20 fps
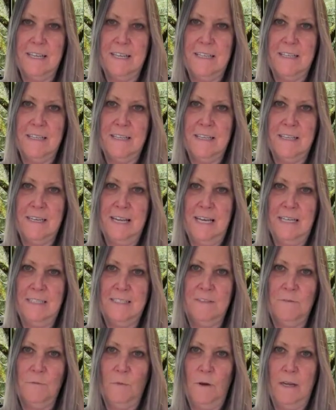and the
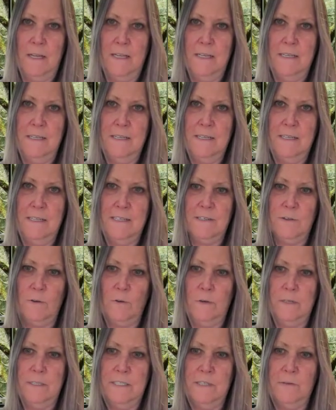next one is
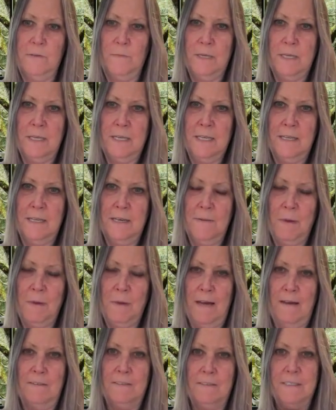going to be
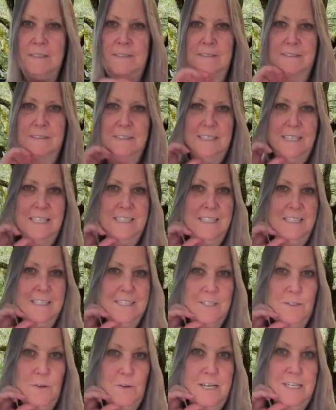about
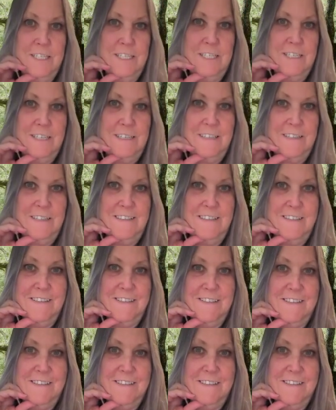illustrations.